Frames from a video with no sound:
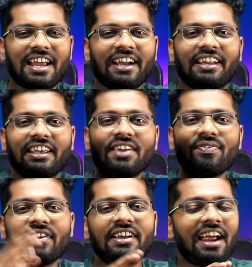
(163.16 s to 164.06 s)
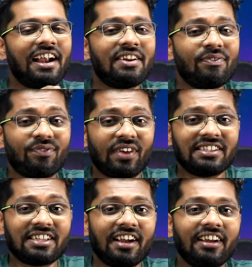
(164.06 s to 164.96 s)
ID. If it had a
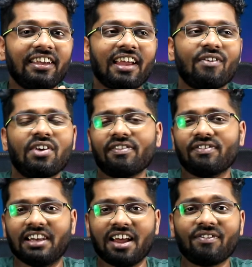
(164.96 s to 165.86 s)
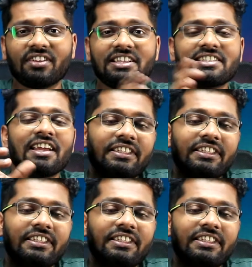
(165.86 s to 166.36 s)
Face ID, I would have loved this.